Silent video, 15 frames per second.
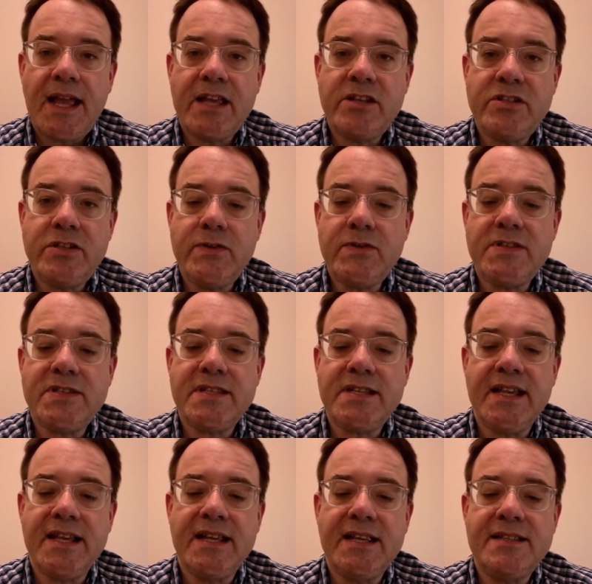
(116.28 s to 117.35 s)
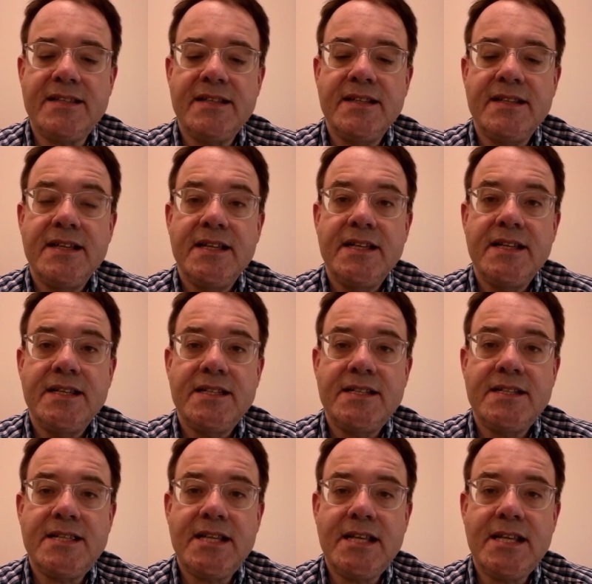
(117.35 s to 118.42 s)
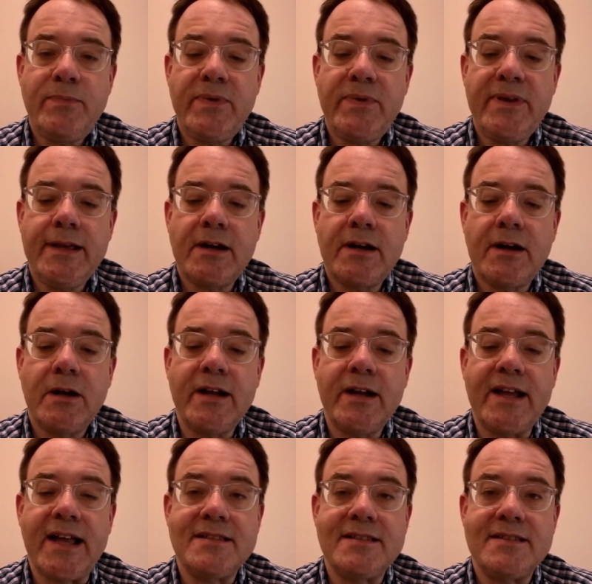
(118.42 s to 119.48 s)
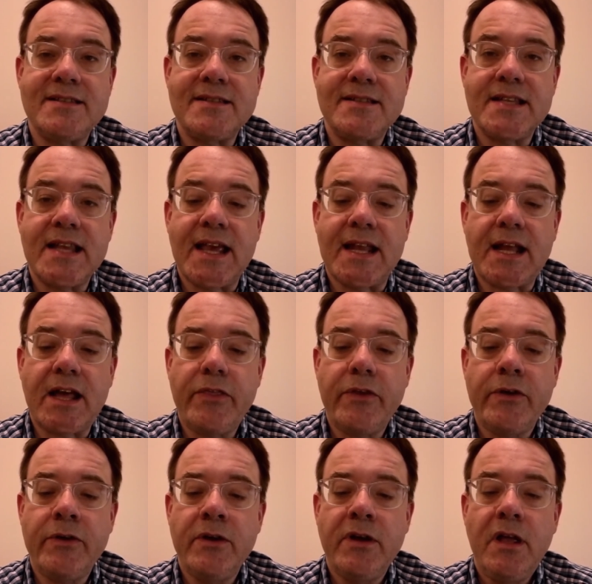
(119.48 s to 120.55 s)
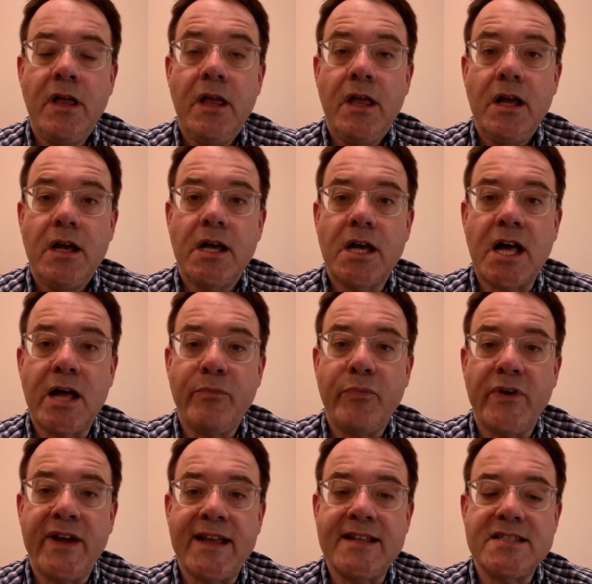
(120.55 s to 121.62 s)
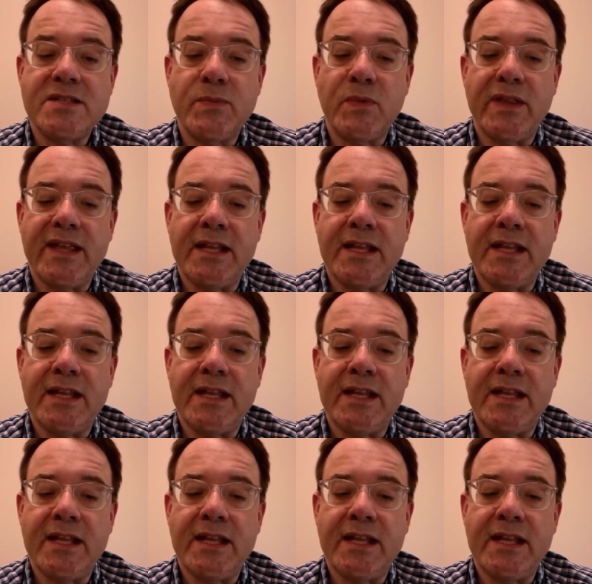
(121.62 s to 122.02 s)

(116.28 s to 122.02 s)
As you see it, TPRS and other comprehensible